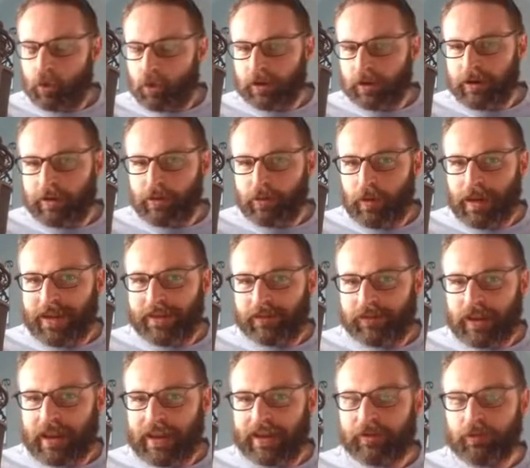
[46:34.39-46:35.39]
or another way of
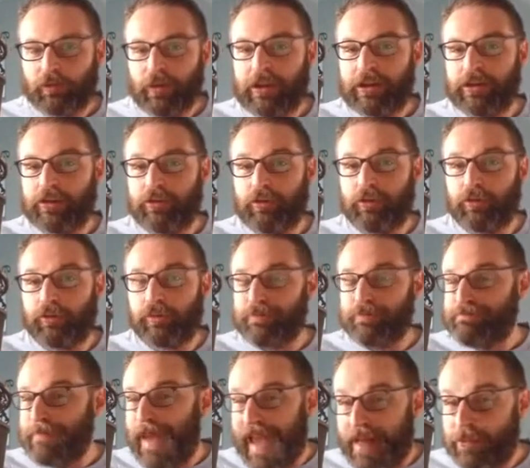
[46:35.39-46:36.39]
saying is we can use
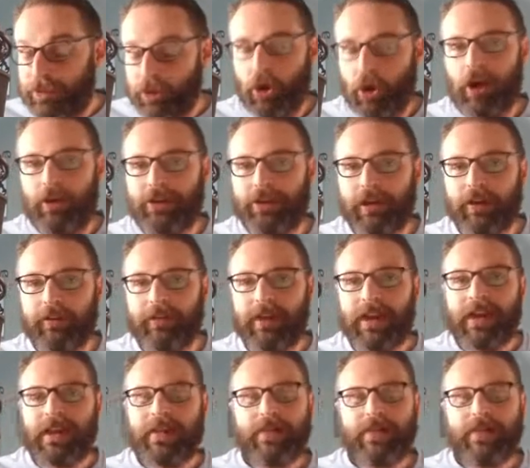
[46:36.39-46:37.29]
math on them,